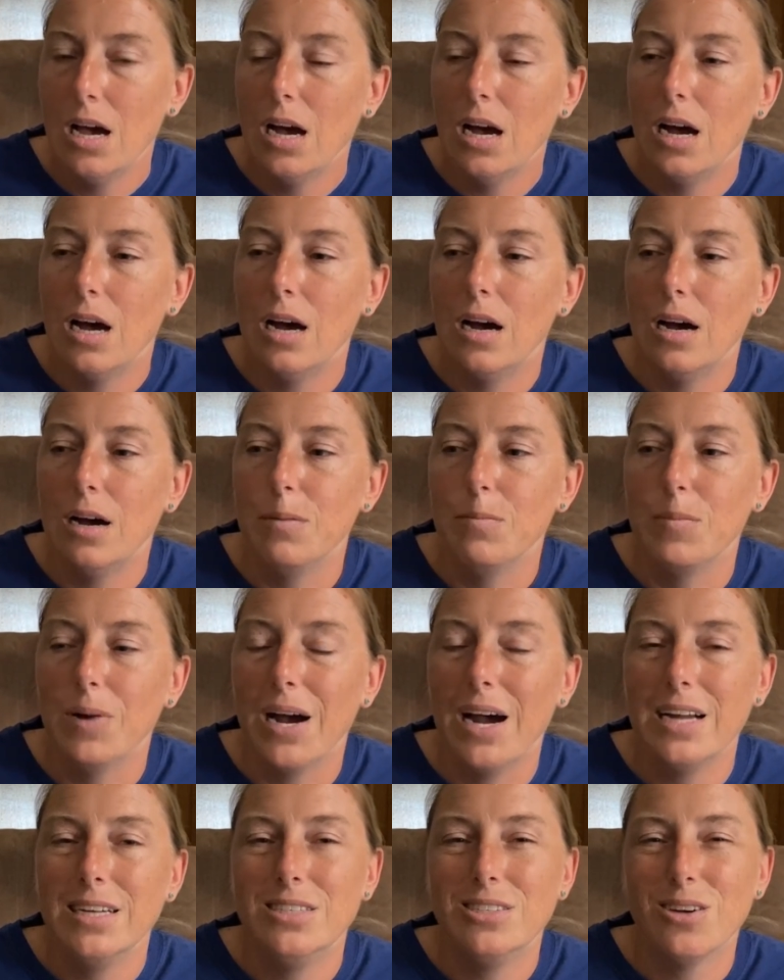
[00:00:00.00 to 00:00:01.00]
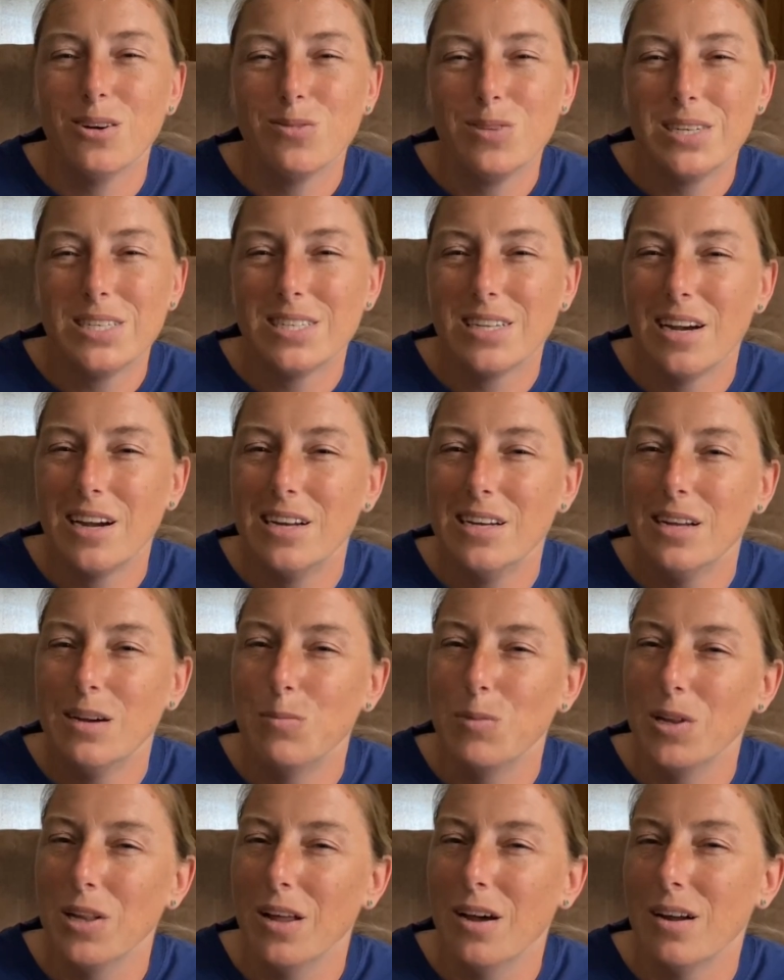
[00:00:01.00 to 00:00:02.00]
I don't assign him
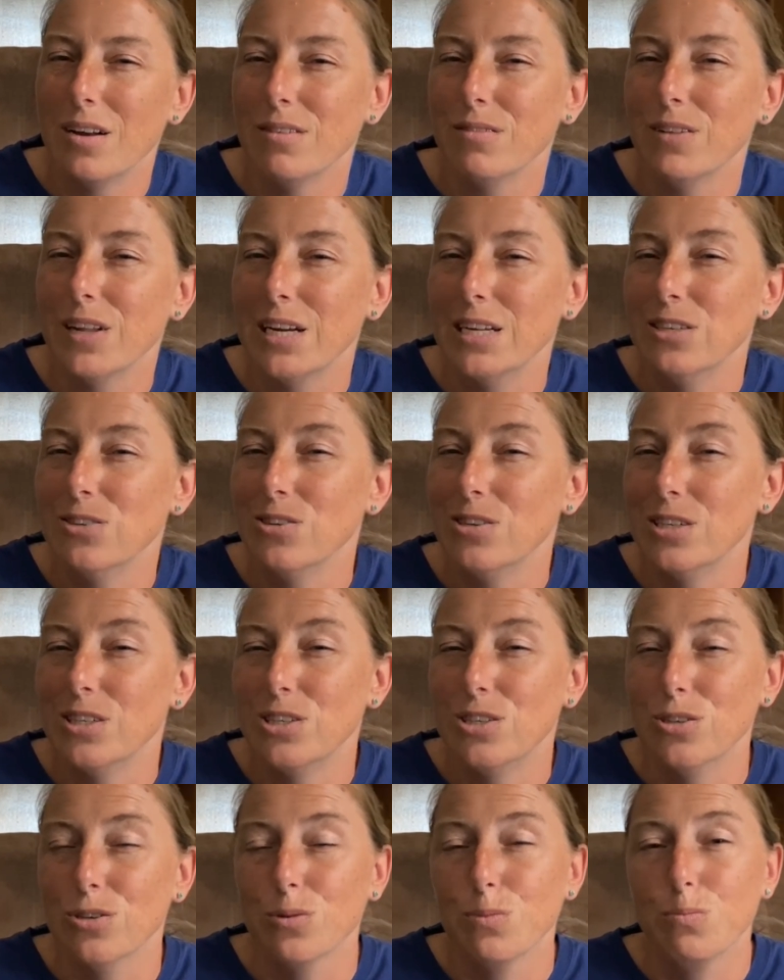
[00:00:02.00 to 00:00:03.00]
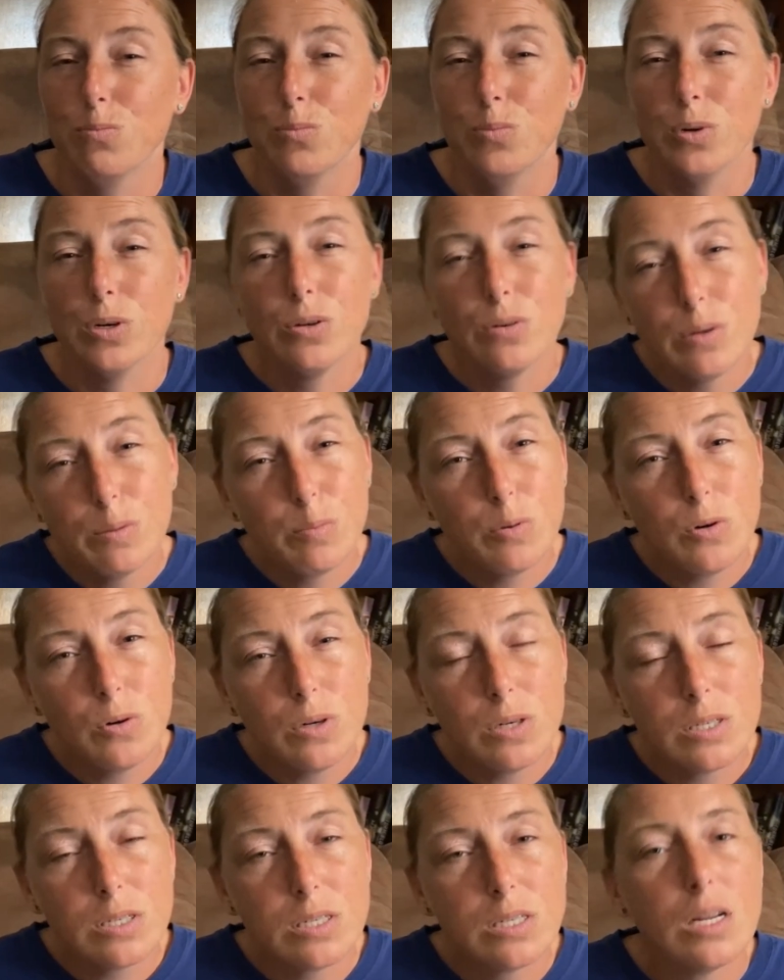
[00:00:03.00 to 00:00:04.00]
a lot of like traditional book
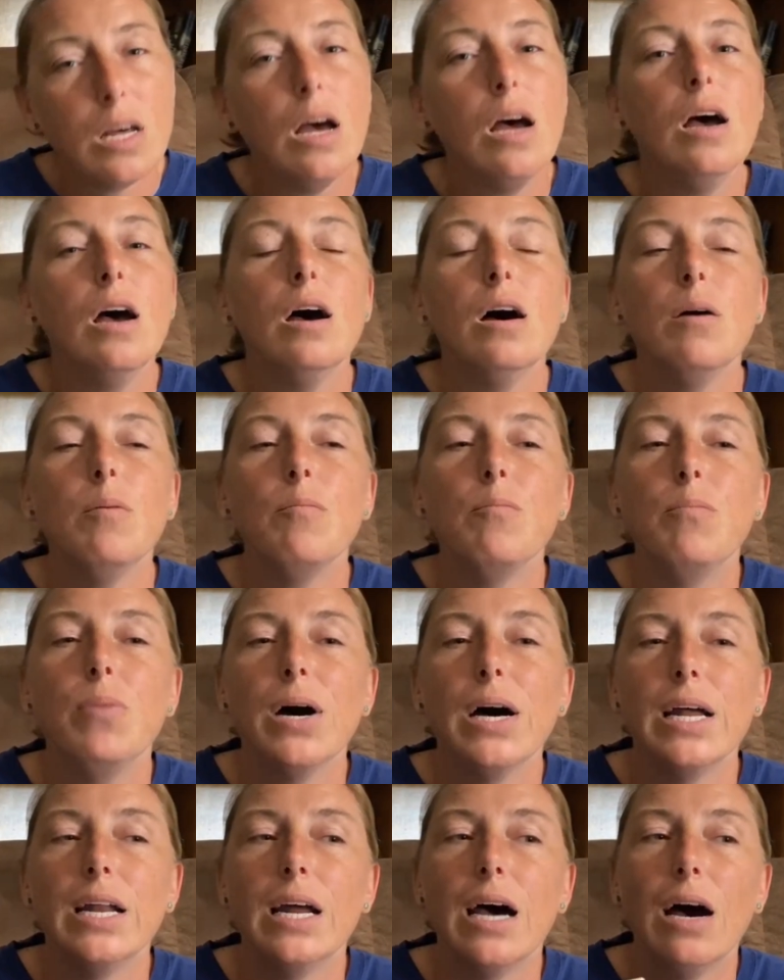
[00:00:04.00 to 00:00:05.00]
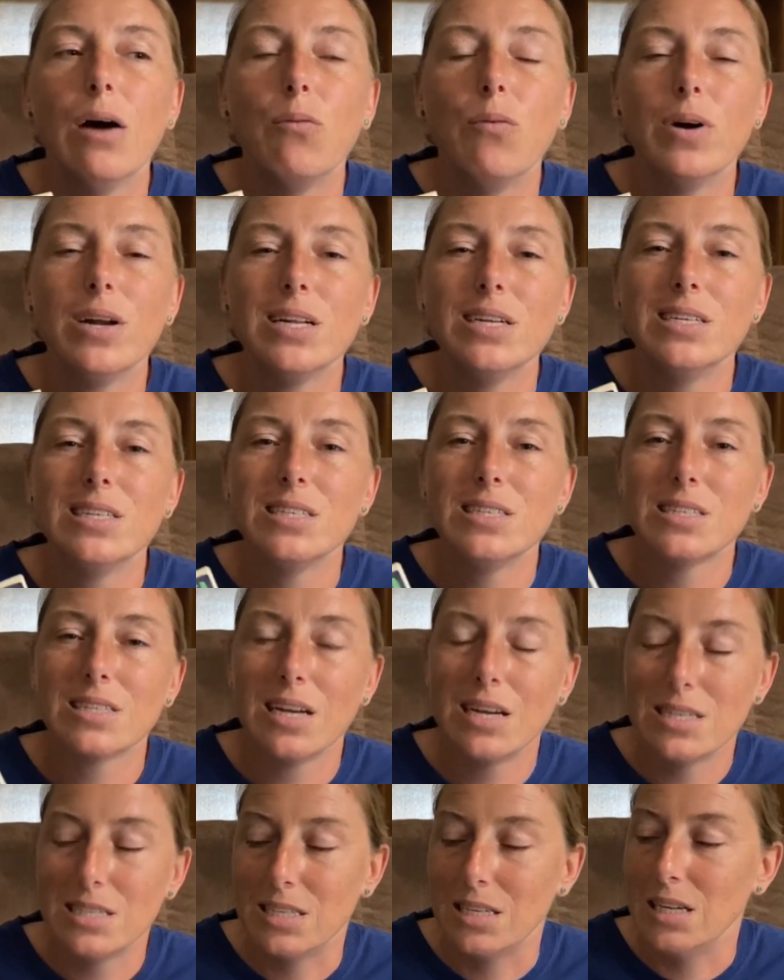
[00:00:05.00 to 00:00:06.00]
reports, but I want to
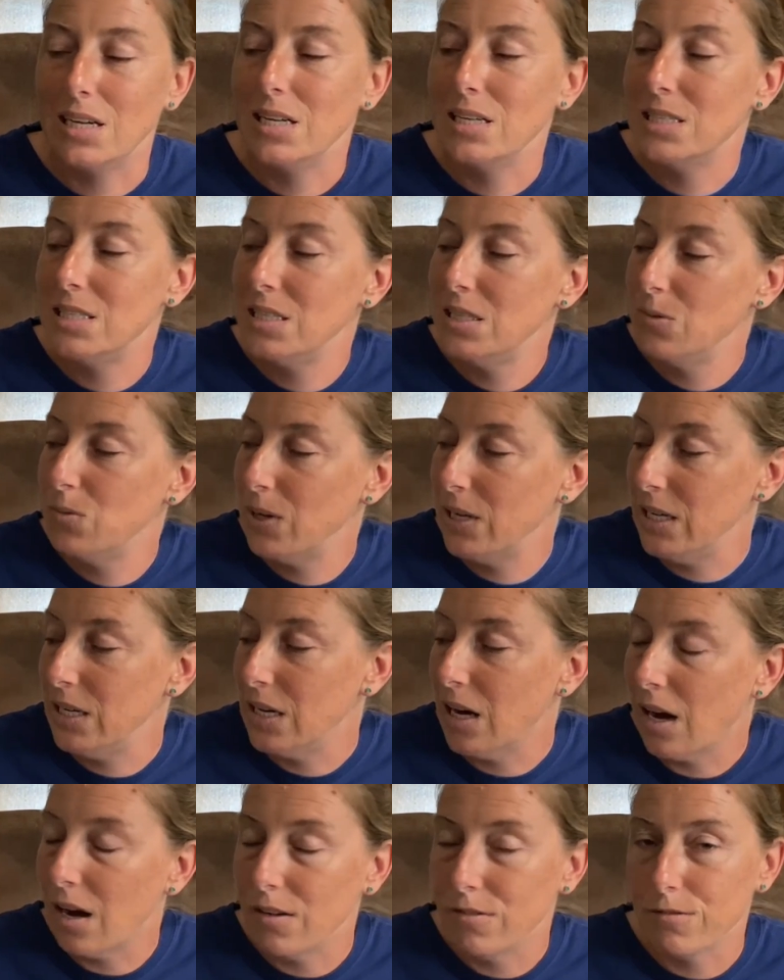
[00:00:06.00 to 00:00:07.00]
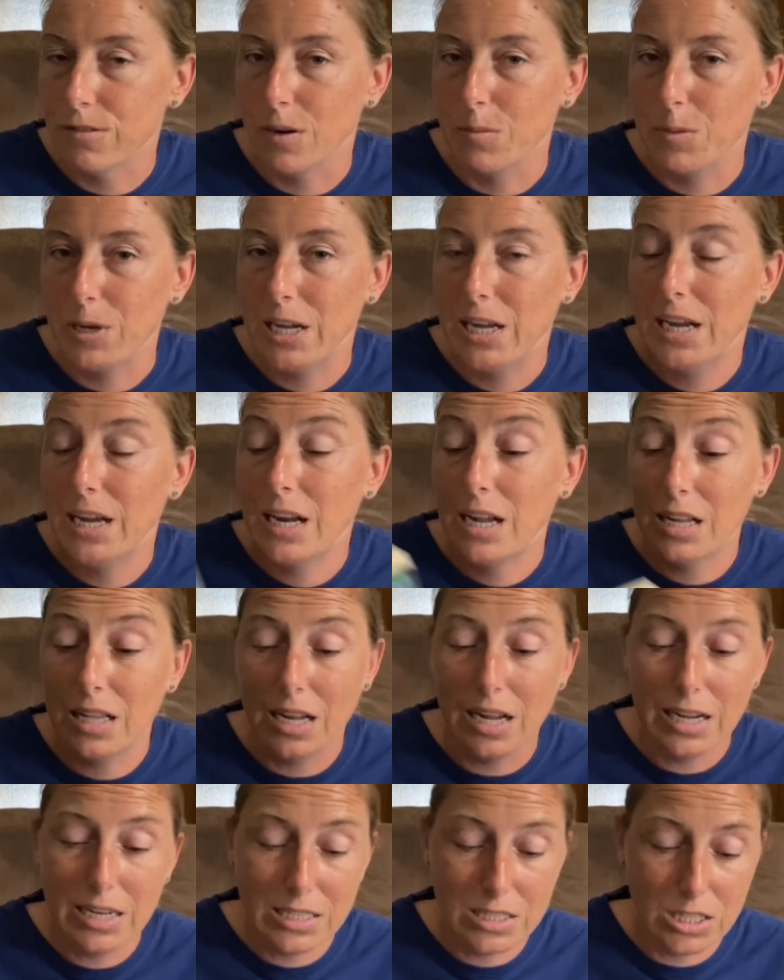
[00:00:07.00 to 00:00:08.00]
discuss it and see what he got from it. And I'd
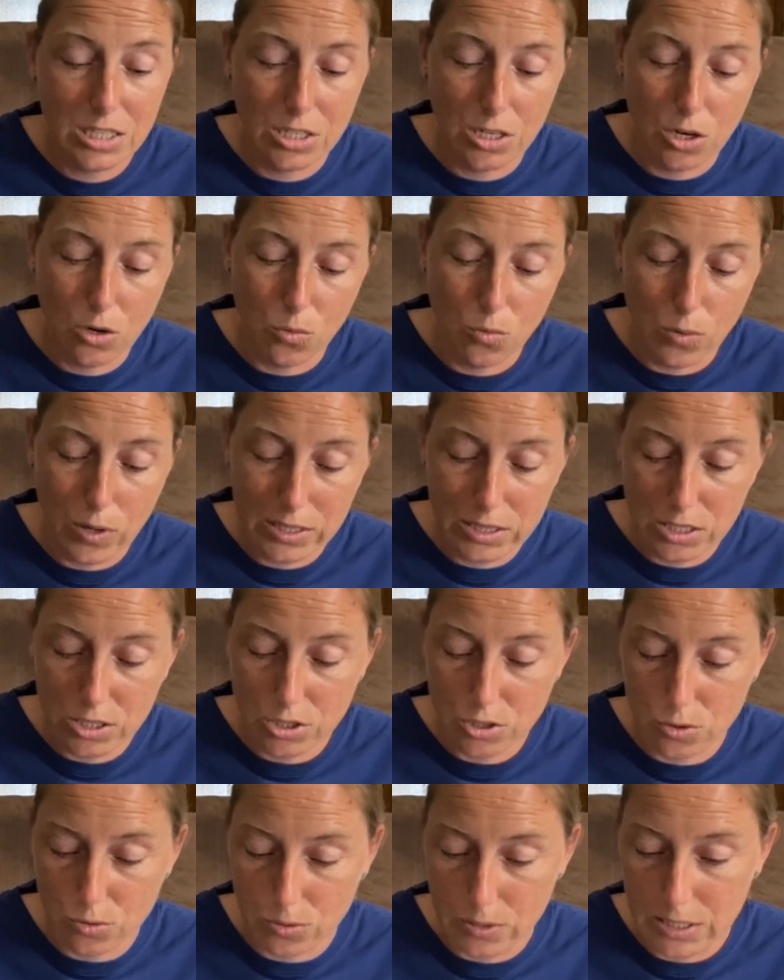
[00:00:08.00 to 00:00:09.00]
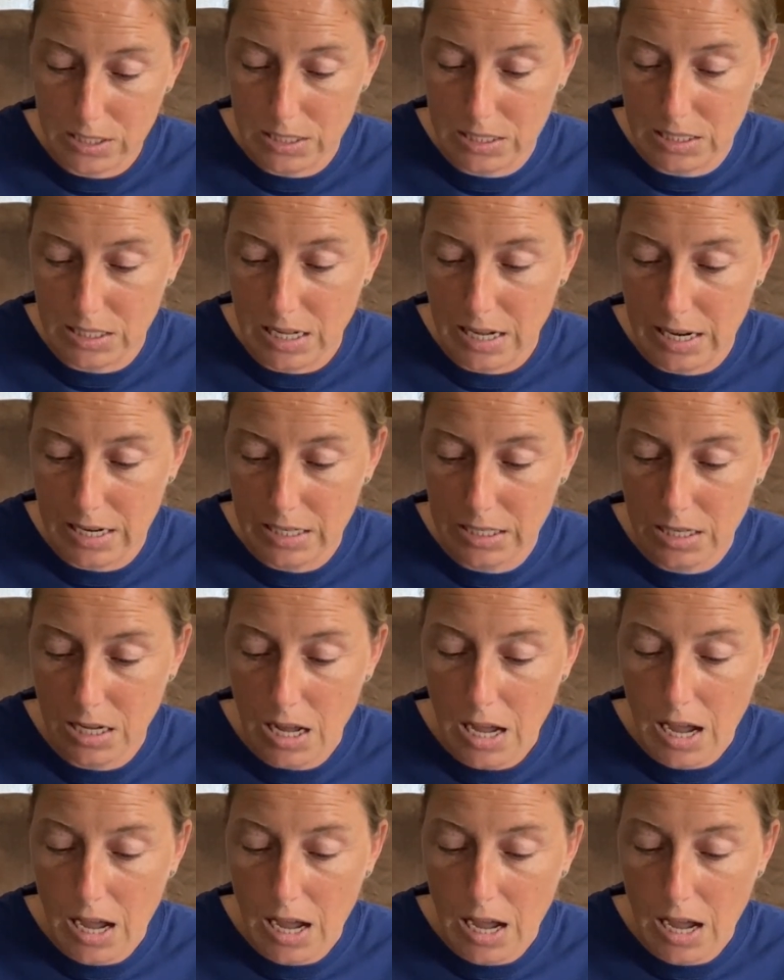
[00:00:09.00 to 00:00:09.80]
like to know what the story is like.